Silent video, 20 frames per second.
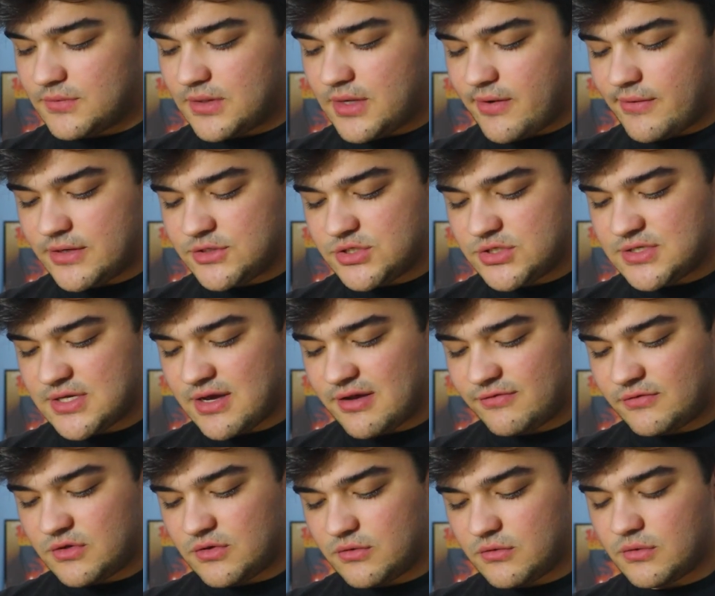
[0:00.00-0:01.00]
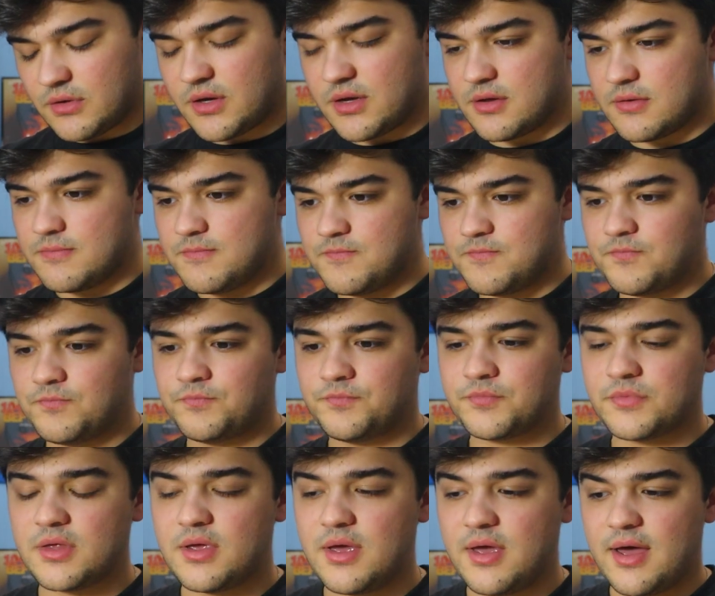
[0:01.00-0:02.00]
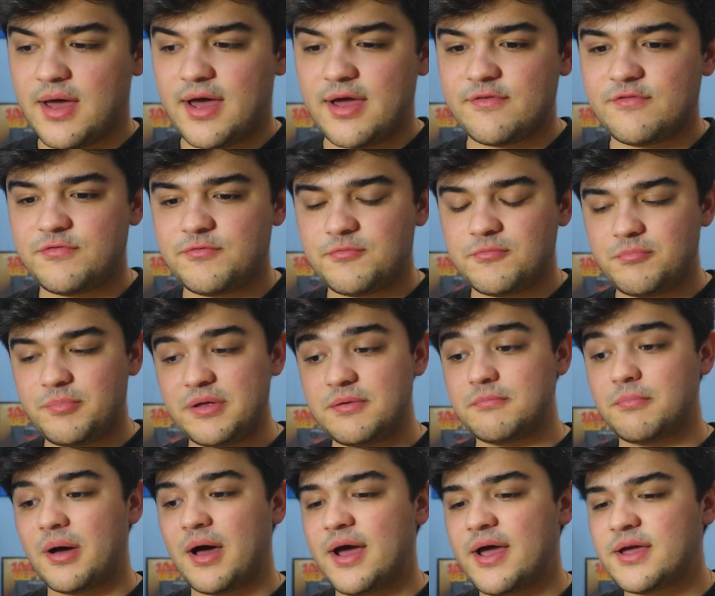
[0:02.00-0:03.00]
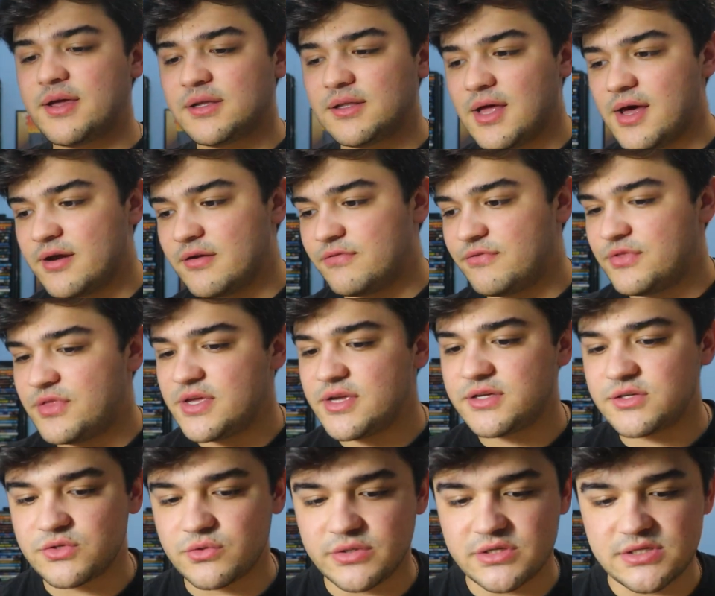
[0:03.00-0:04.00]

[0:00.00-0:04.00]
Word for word: Now I just have to, uh, I've been buying a lot of things